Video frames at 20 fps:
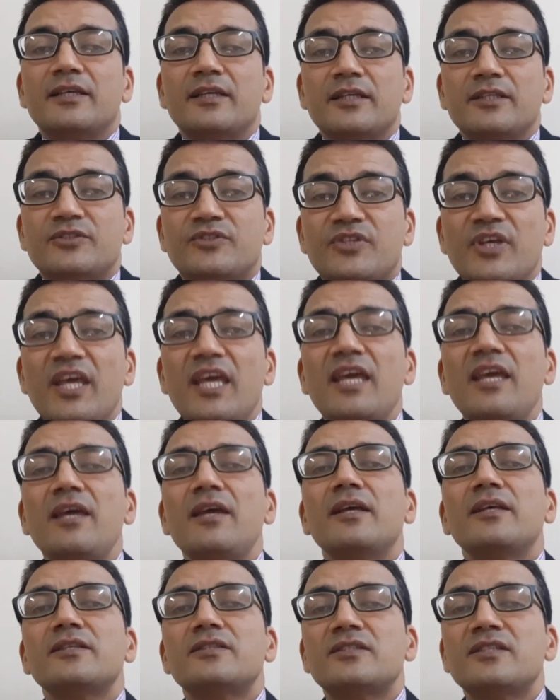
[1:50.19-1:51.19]

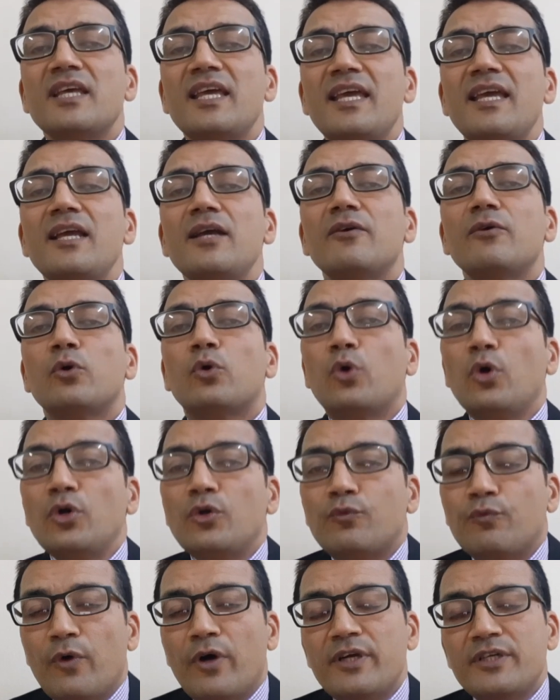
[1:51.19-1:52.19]
say
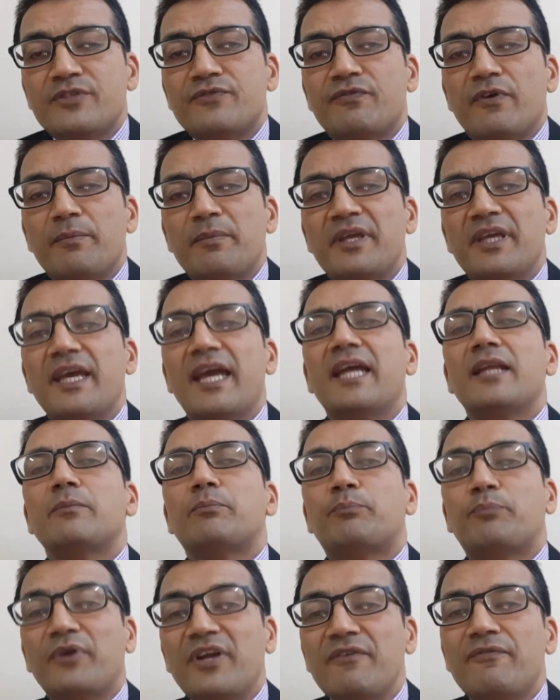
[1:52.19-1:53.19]
good words for me
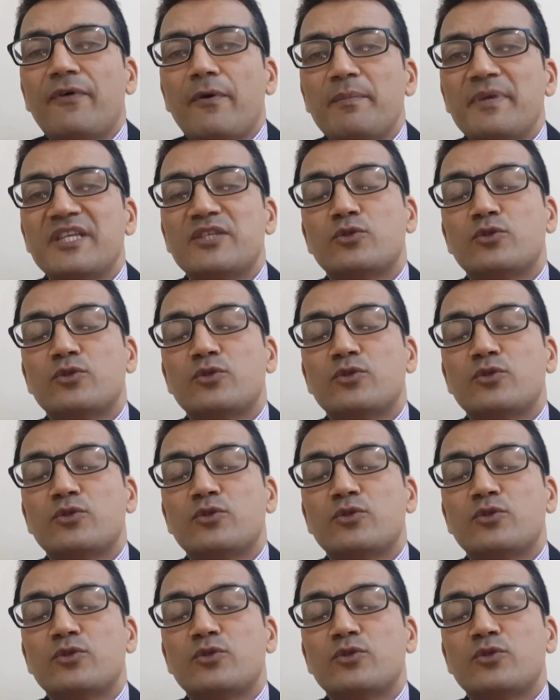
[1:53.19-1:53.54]
and pray for me